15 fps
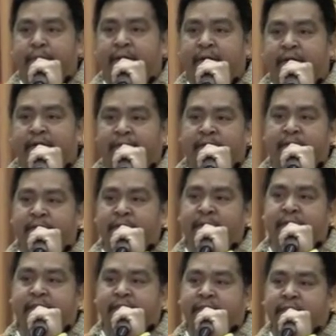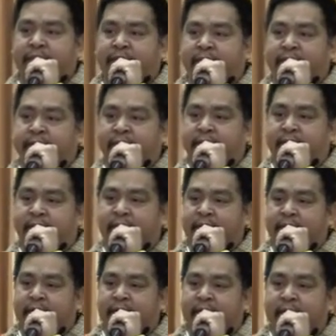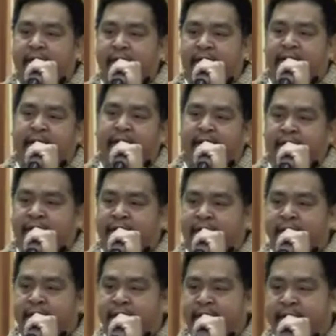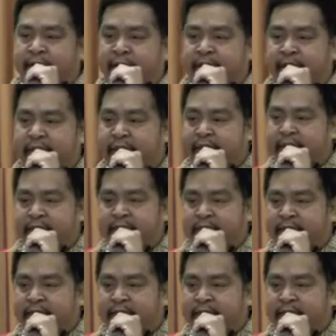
I'm focusing a lot on just